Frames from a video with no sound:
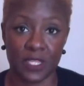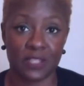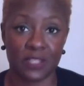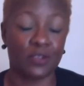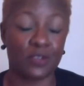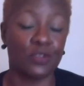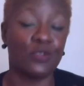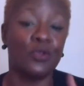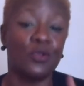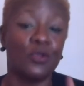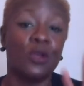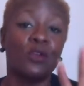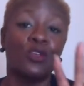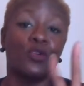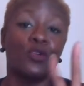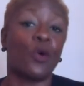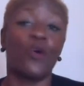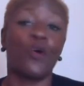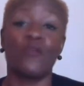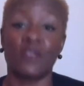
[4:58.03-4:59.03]
So you
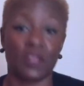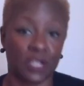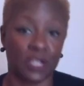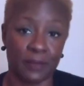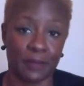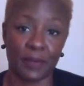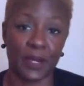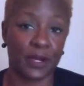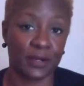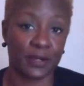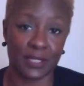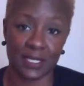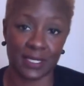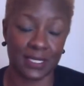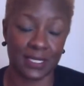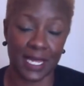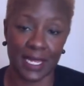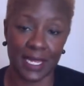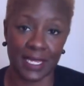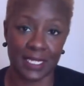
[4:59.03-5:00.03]
you are over the comparison
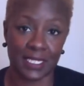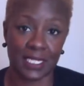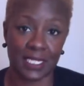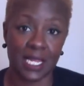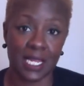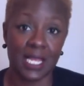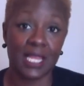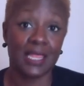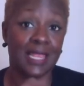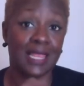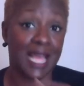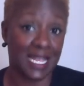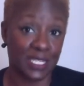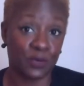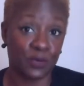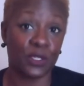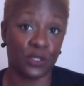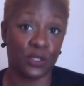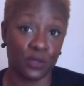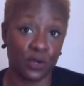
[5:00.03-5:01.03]
stage.
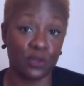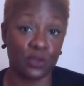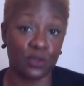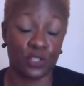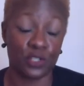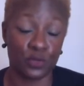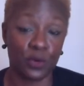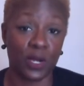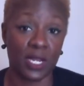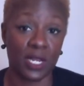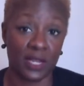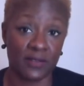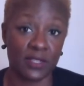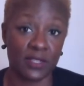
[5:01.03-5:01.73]
That's when you know that you are loving